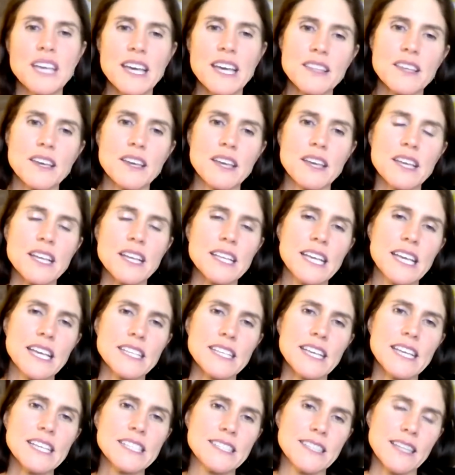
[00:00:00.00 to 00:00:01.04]
yeah, the,
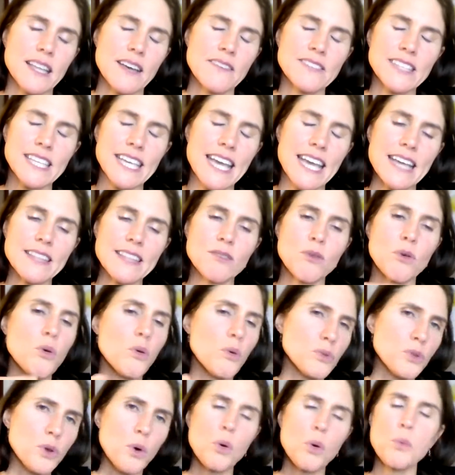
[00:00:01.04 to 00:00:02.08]
it, it's lovely, and the
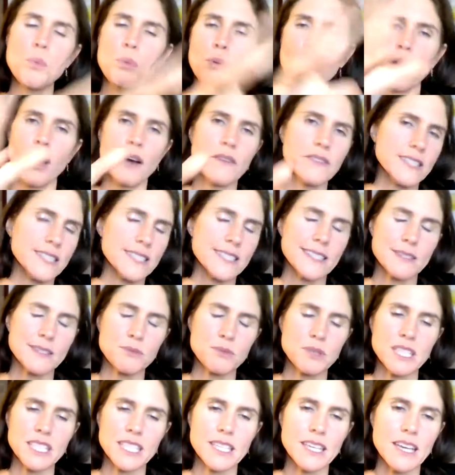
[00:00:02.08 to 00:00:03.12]
whole the whole province is
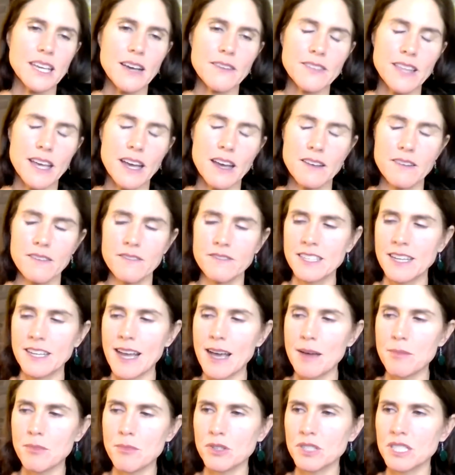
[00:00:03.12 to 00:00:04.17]
really of, the, of
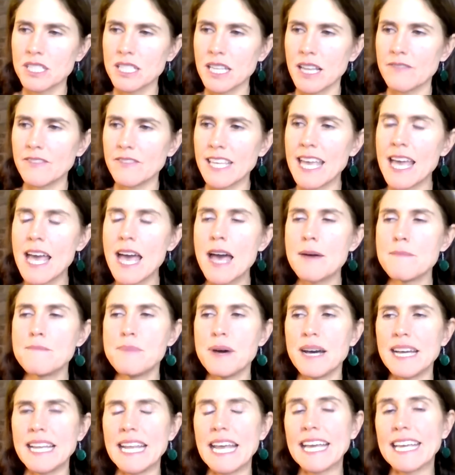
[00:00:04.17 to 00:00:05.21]
Teramo is lovely.
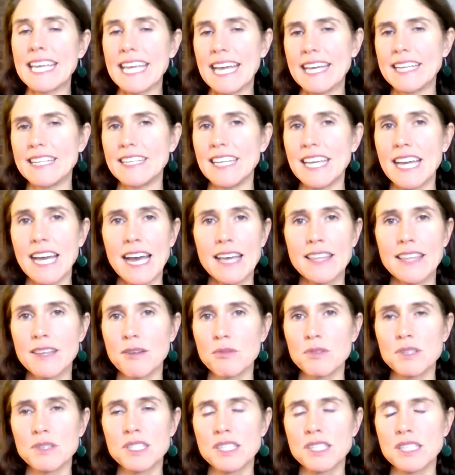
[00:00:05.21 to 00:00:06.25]
But again, yeah, there
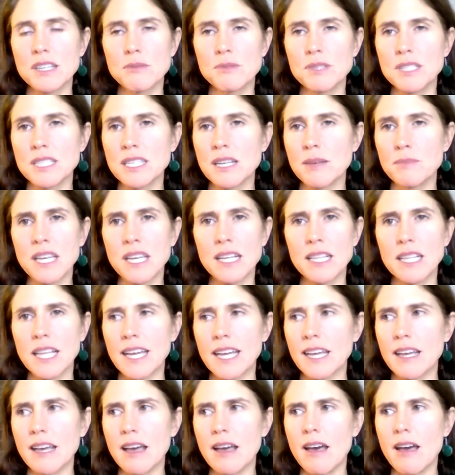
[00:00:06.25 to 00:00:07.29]
was there was something
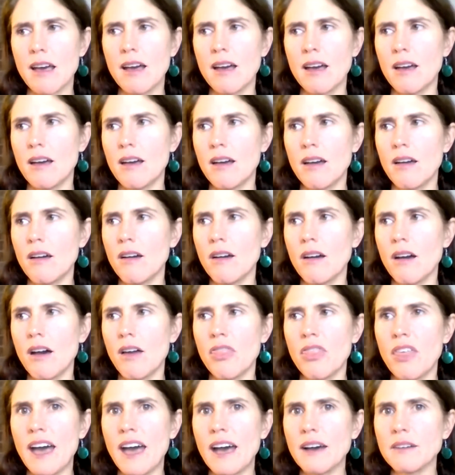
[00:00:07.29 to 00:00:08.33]
like a, a
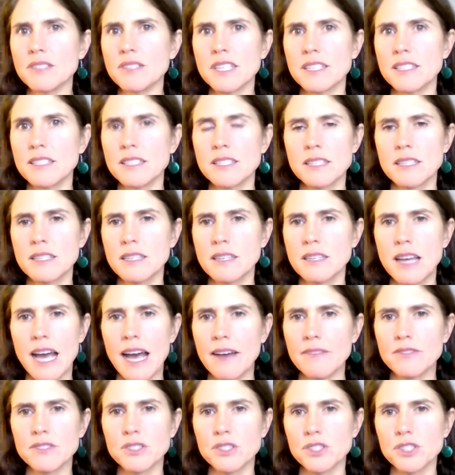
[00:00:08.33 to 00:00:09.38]
thousand
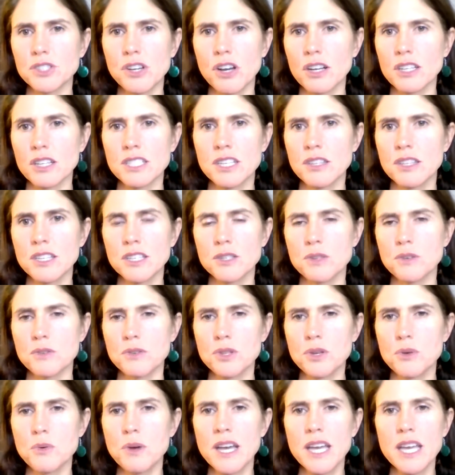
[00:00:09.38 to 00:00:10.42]
aftershocks to this
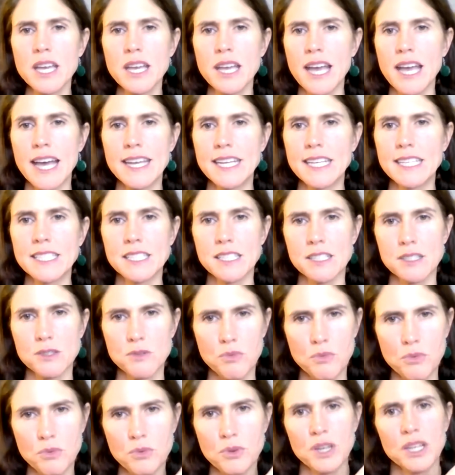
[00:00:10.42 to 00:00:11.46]
earthquake, and it just
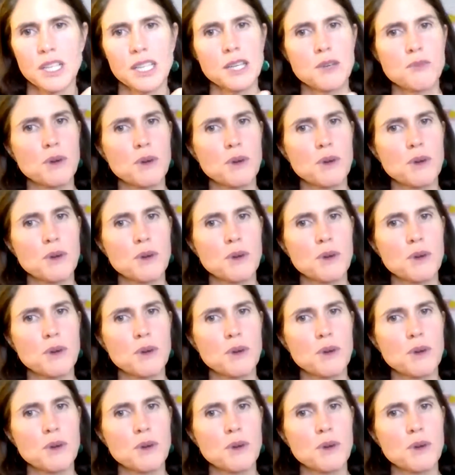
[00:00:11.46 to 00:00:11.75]
hmm. really mm.